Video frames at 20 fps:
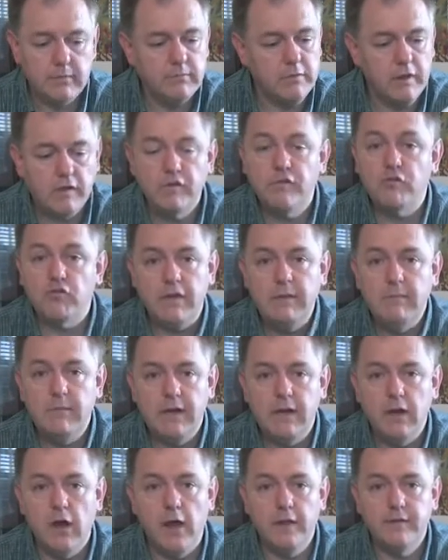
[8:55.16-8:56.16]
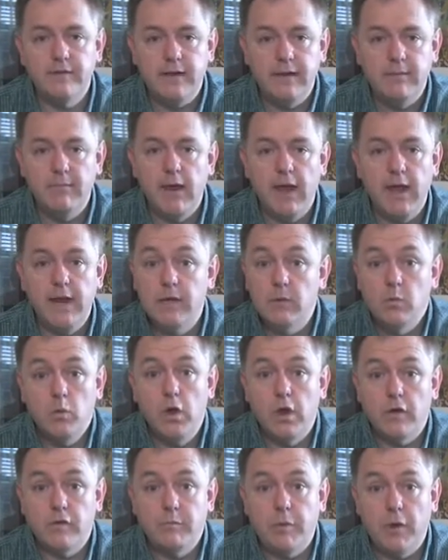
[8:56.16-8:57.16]
Extremely nicely made,
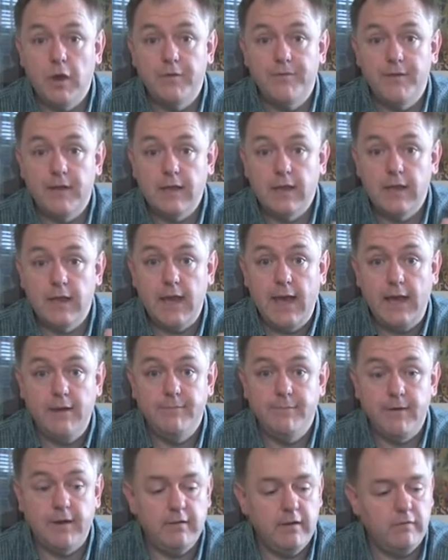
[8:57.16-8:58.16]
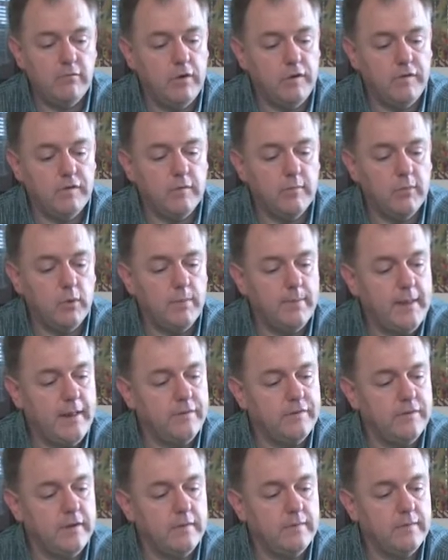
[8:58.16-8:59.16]
works perfectly, and very reasonable.
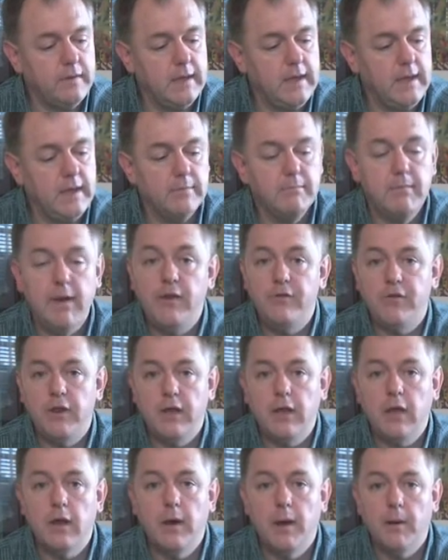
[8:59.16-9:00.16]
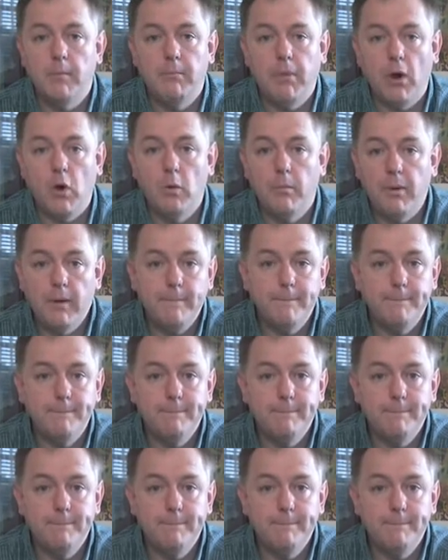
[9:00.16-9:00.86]
That's it, the Magic Bulb.